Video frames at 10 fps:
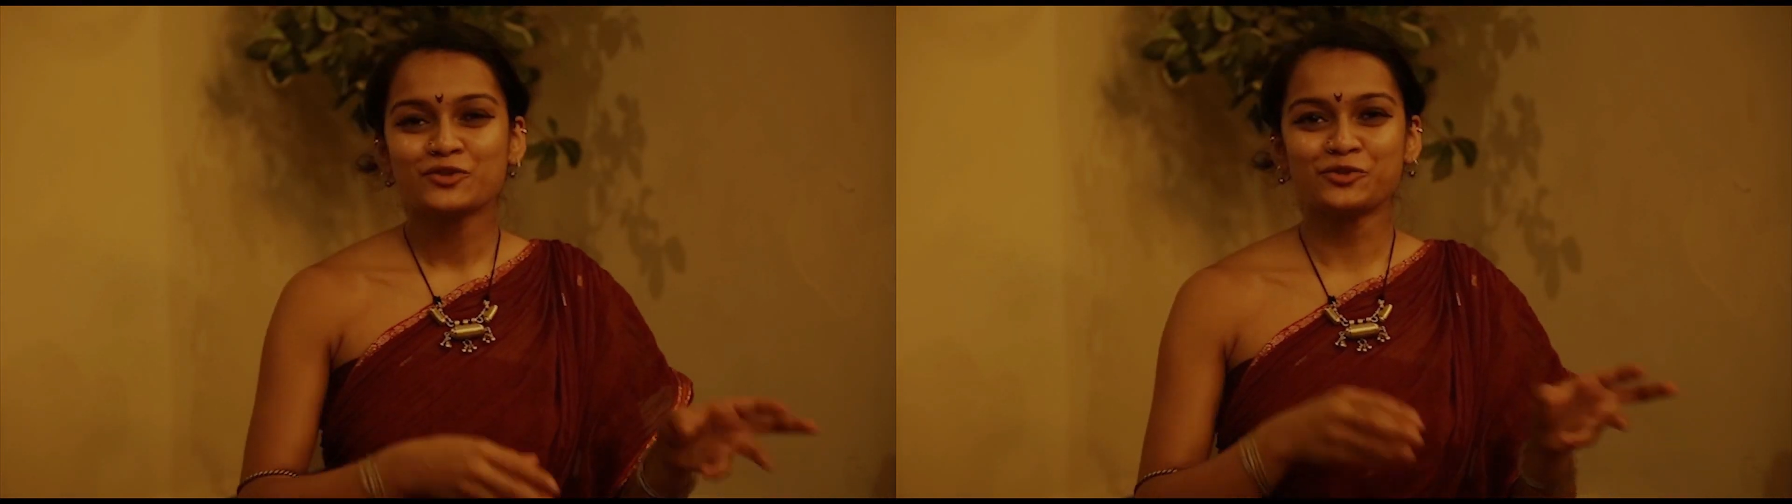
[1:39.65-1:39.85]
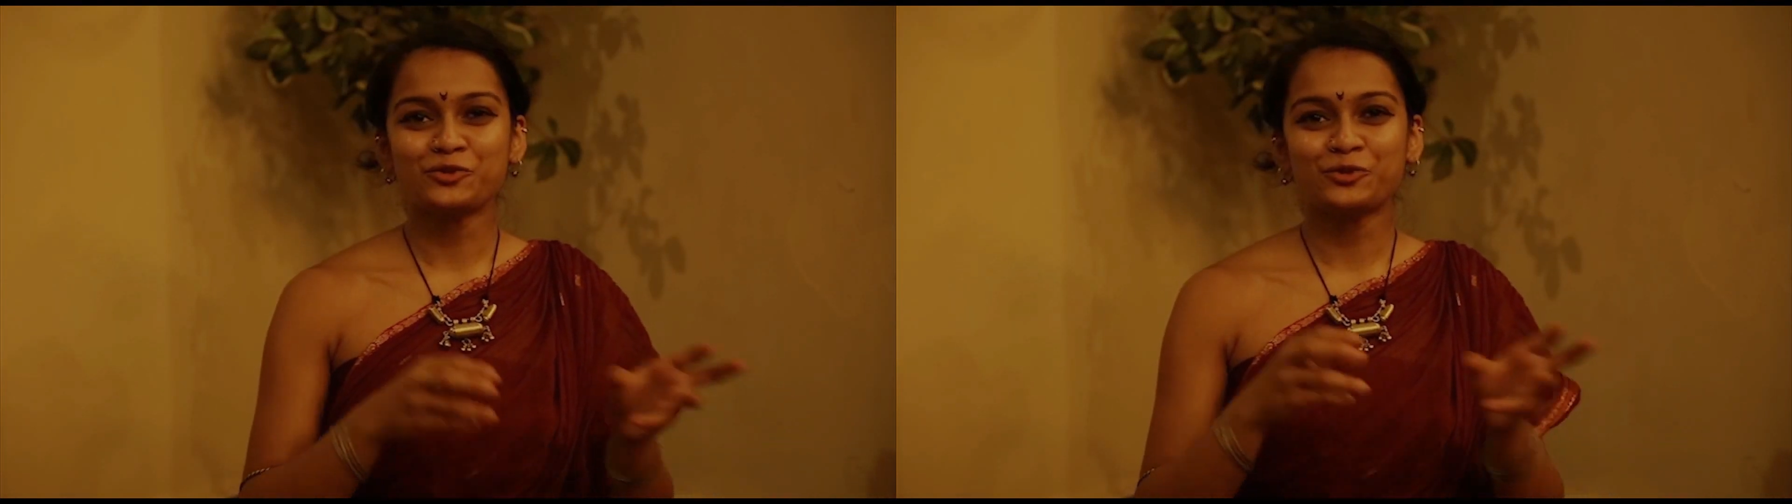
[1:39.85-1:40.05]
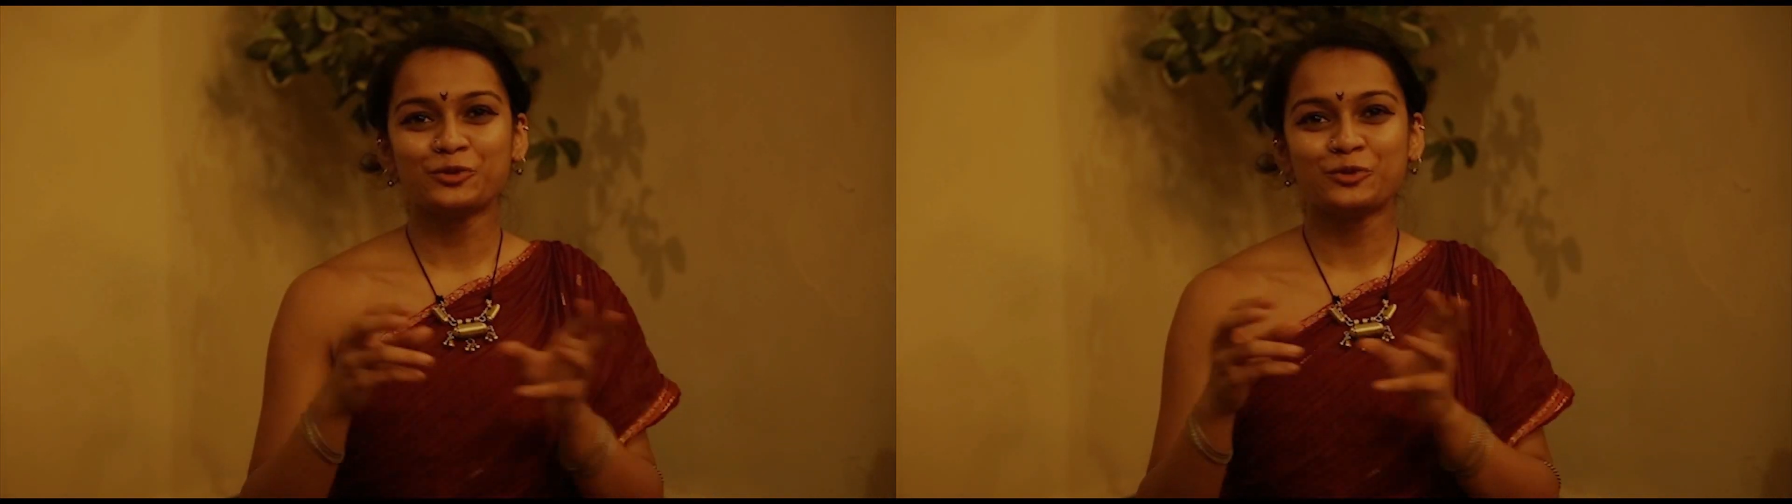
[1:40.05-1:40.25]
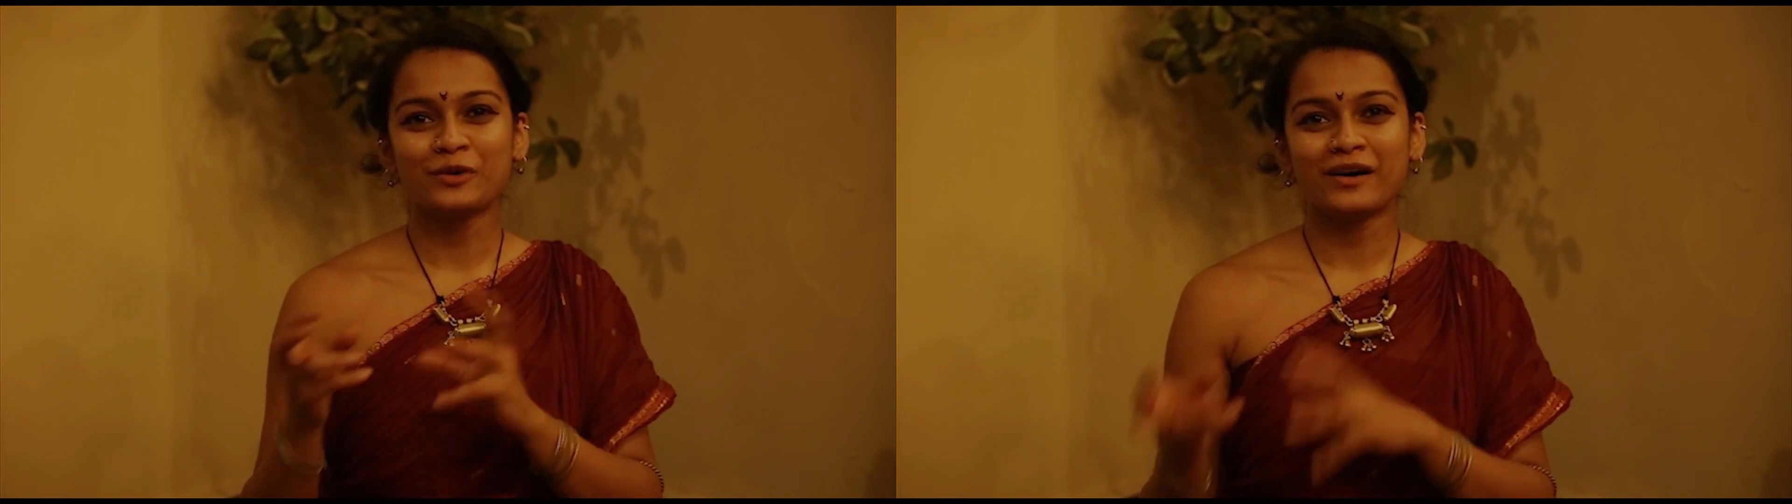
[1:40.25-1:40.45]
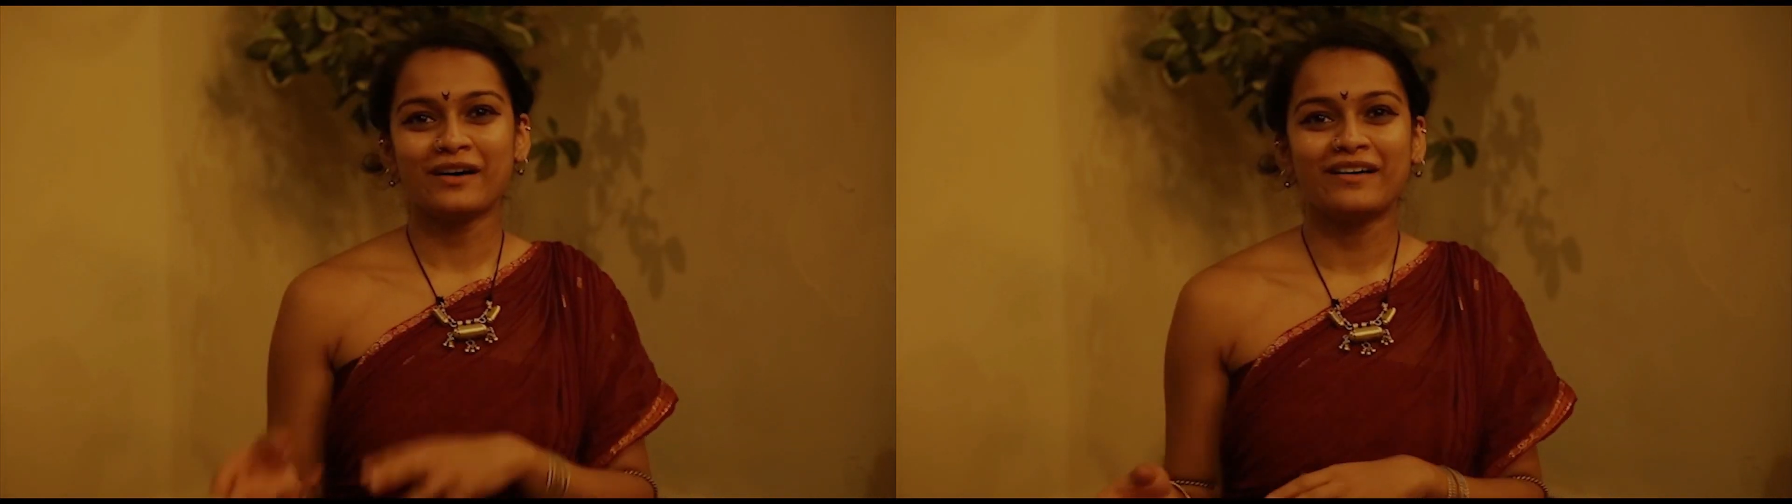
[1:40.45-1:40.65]

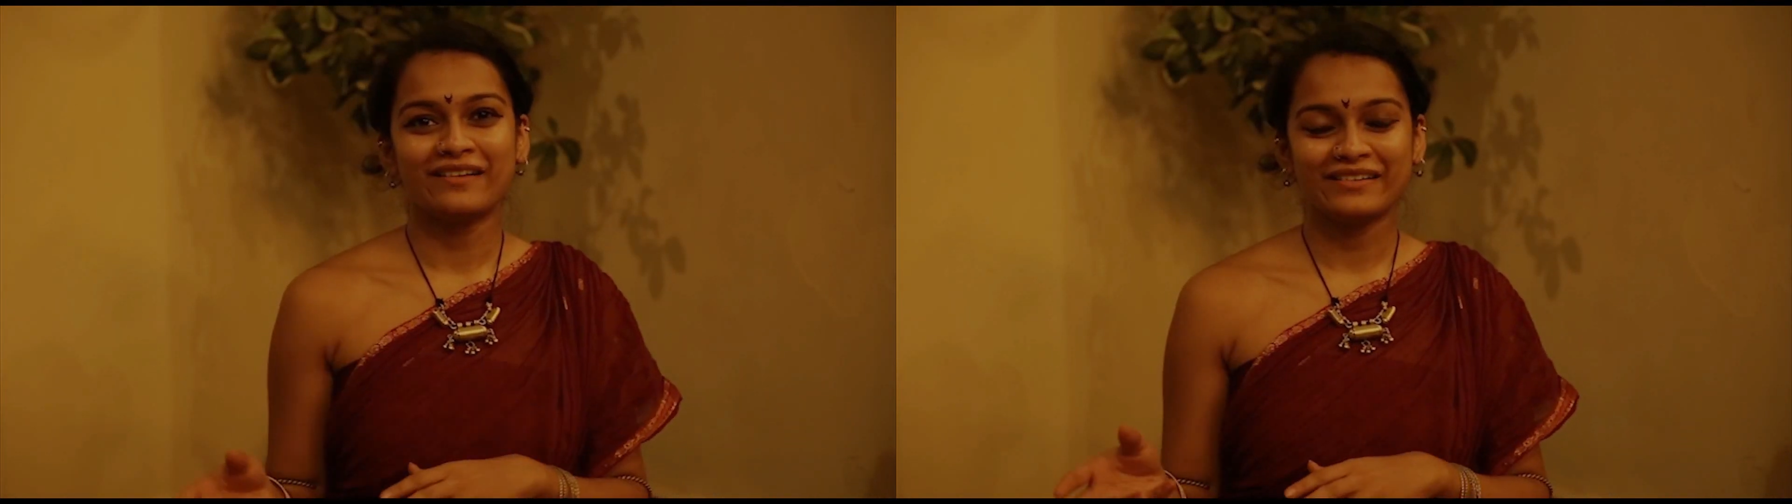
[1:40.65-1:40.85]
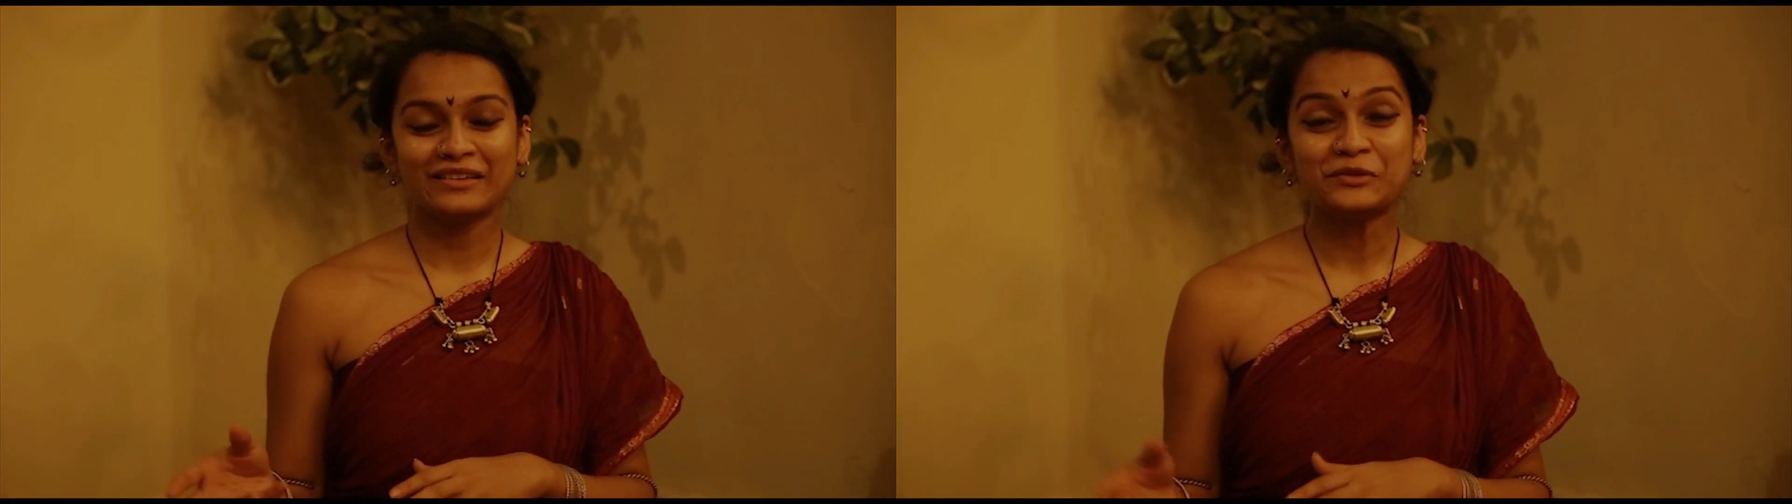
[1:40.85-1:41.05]
to uh,